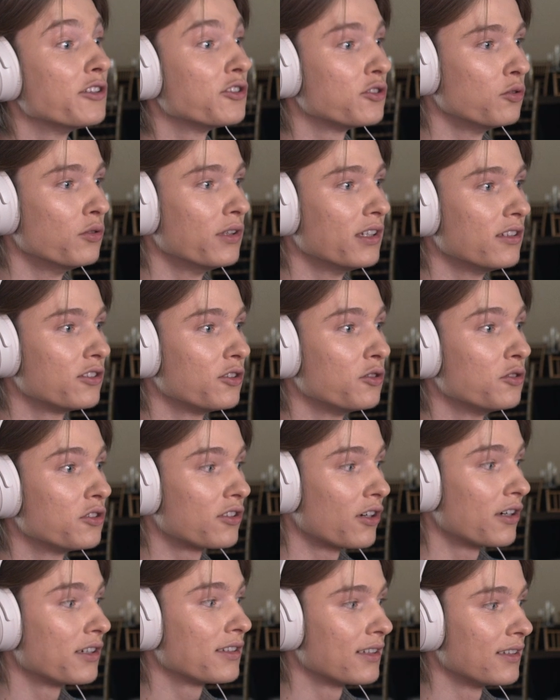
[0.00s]
as soon as you
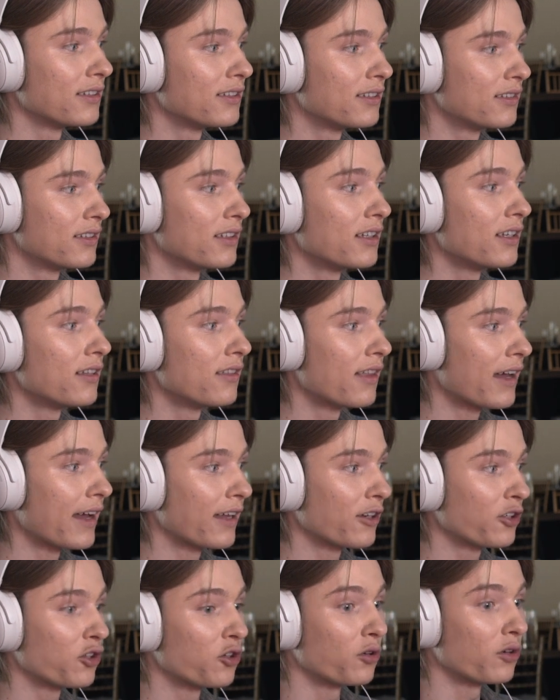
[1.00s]
start to see
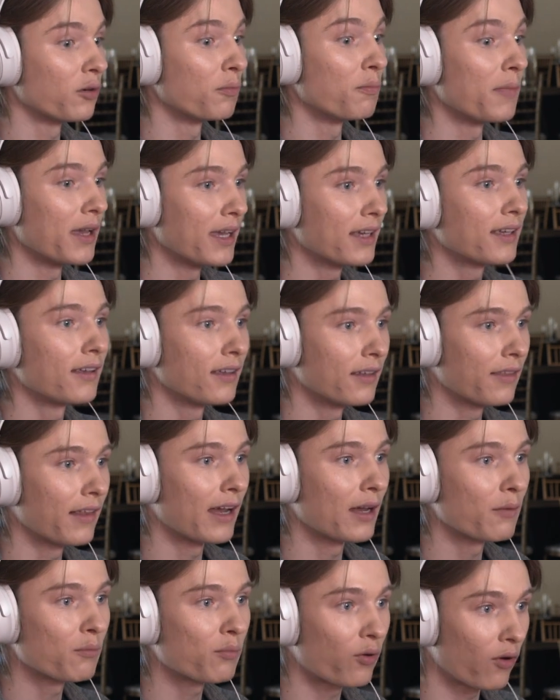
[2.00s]
that you're making
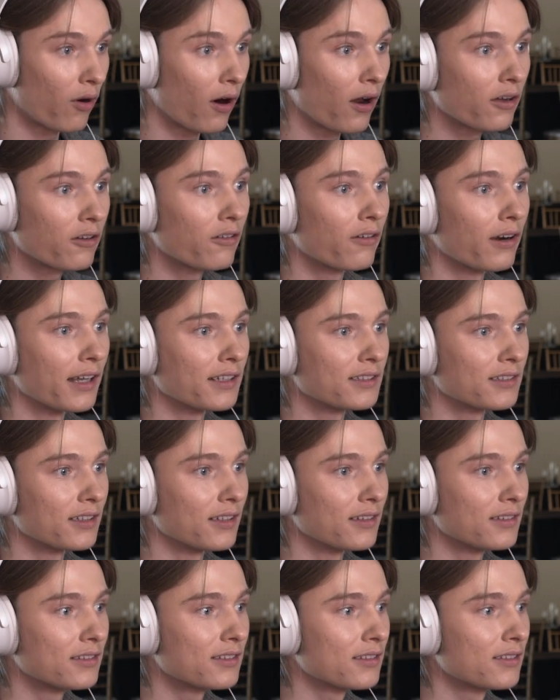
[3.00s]
that progress,
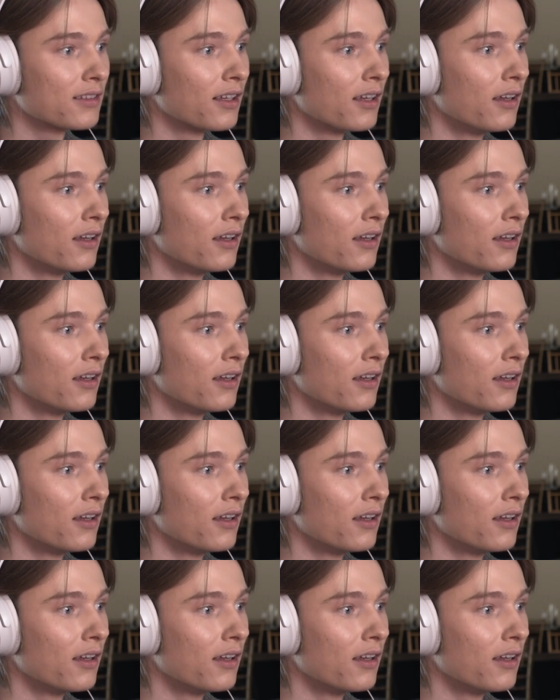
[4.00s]
it's